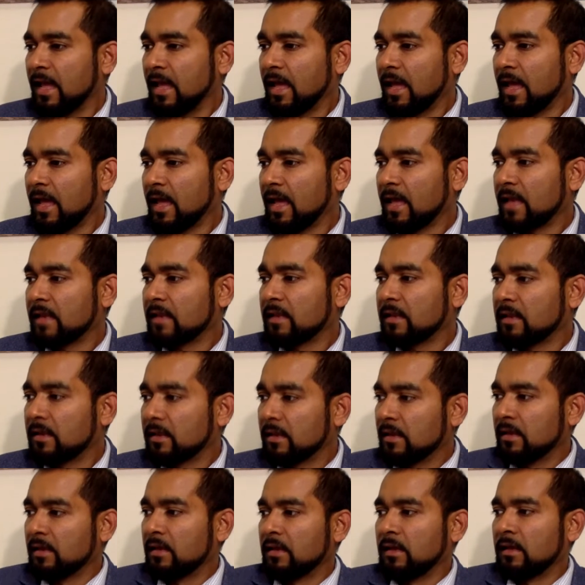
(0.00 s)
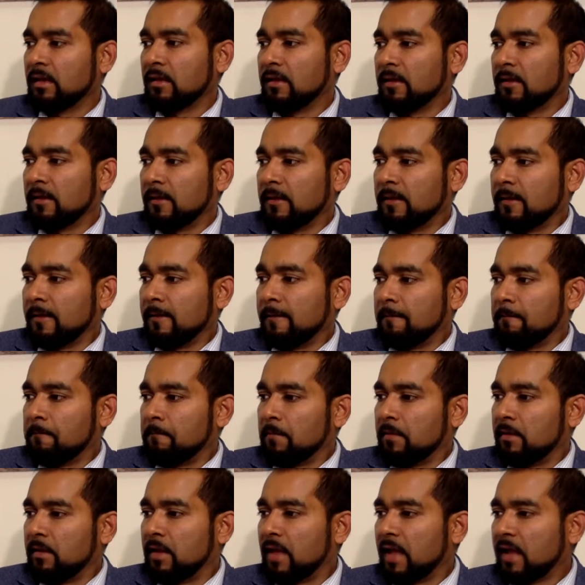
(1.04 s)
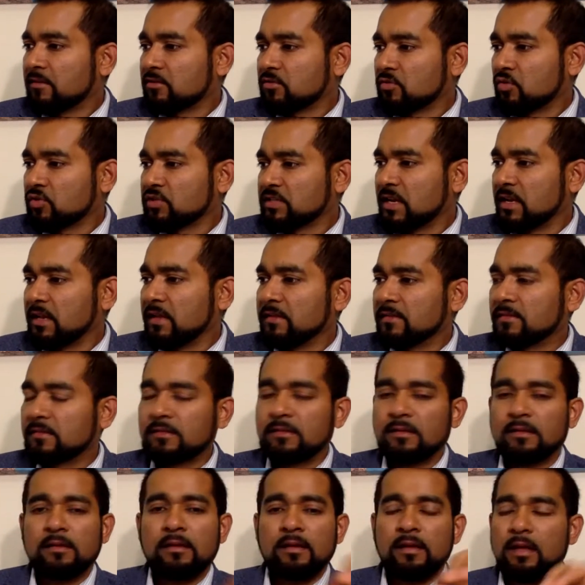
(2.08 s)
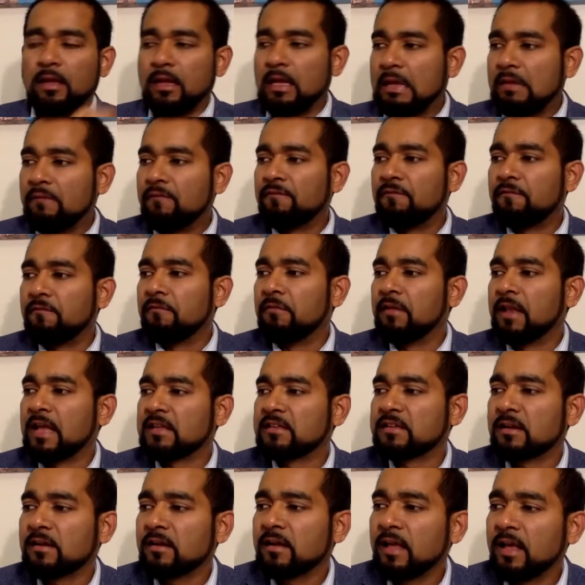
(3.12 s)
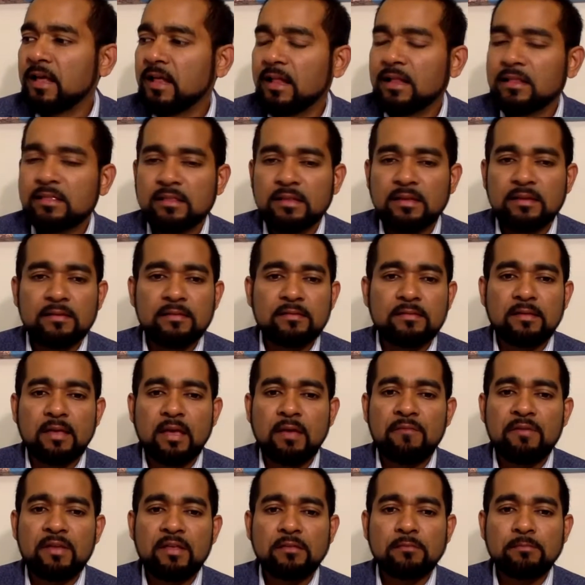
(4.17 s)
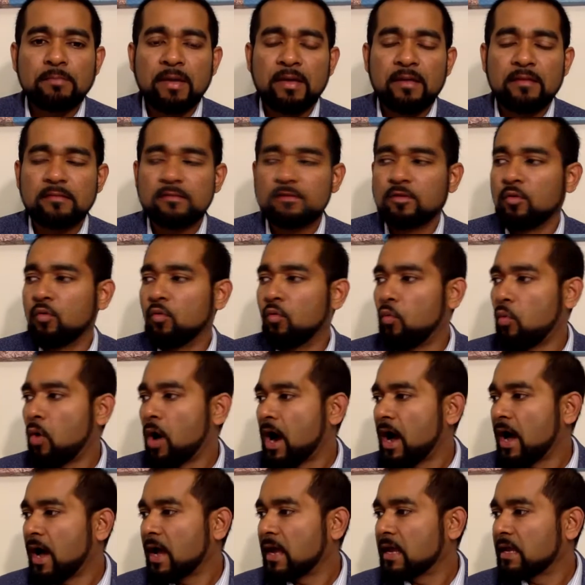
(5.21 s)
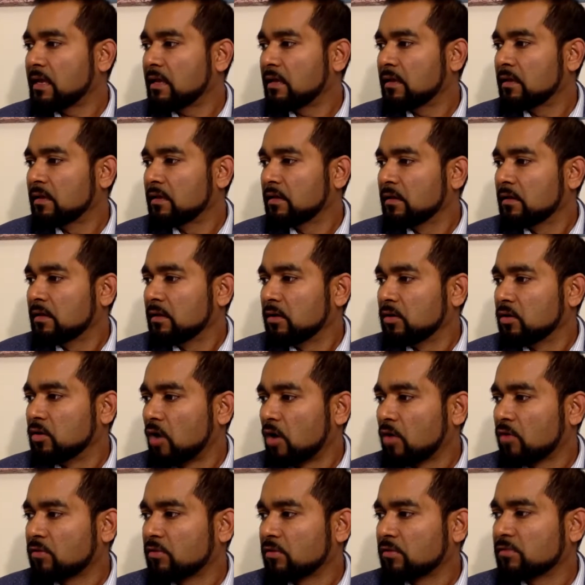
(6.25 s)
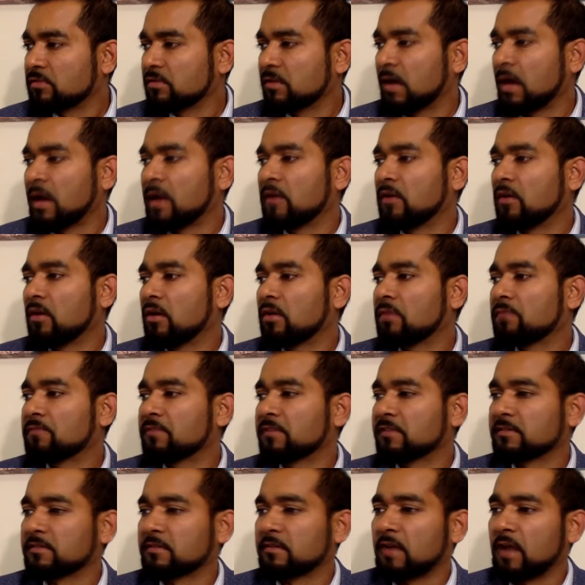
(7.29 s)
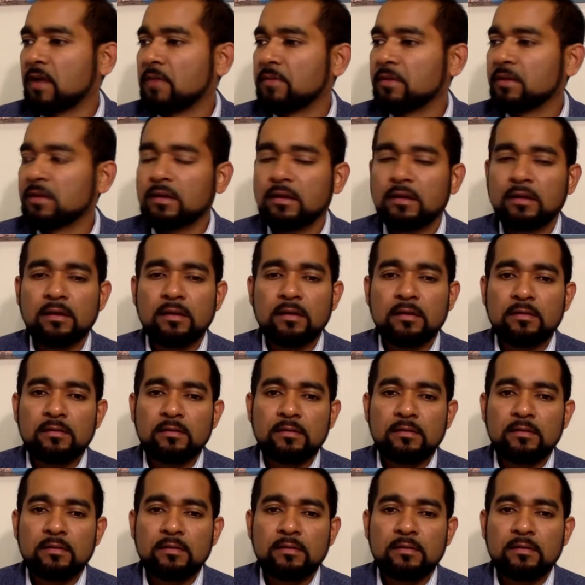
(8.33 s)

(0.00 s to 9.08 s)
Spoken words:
And next question is, if natural health is evidence-based, why doctors are not prescribing